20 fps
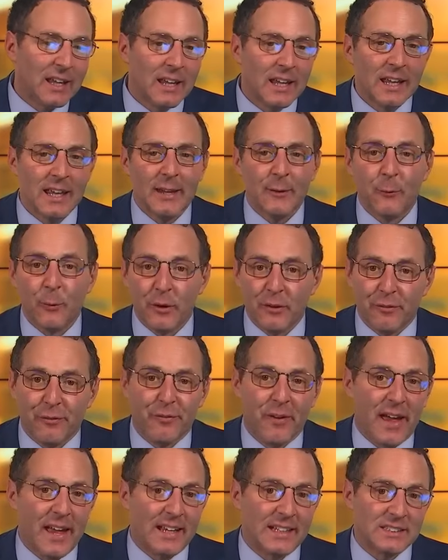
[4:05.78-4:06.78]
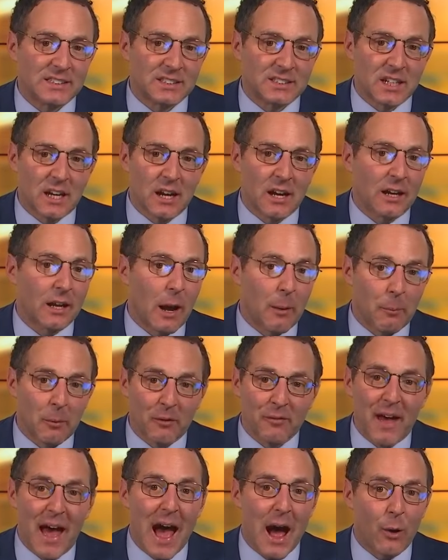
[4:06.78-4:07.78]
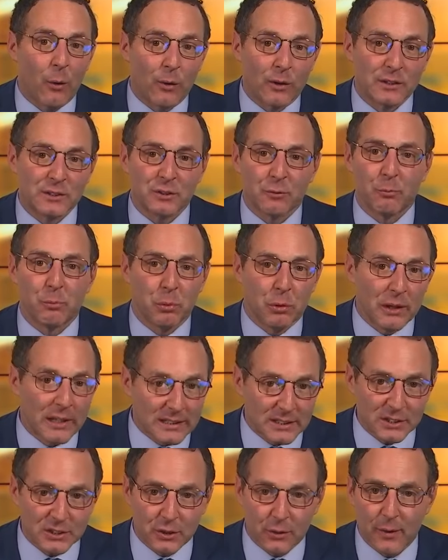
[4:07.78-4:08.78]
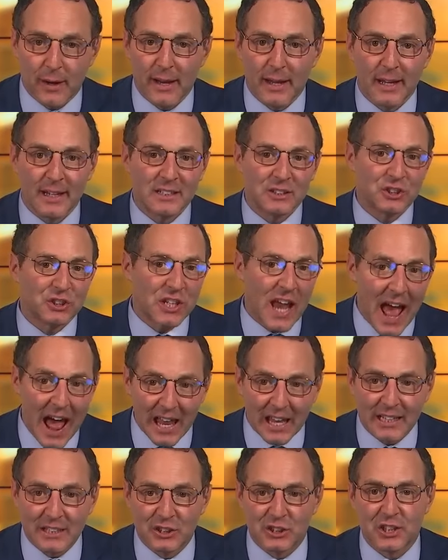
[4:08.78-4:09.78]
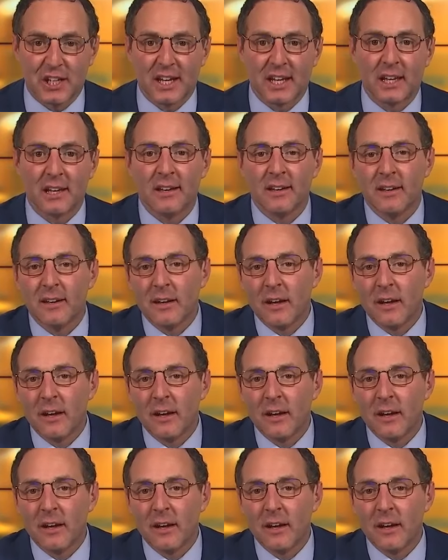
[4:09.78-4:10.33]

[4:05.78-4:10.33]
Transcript: He would face a couple of hours of blistering and challenging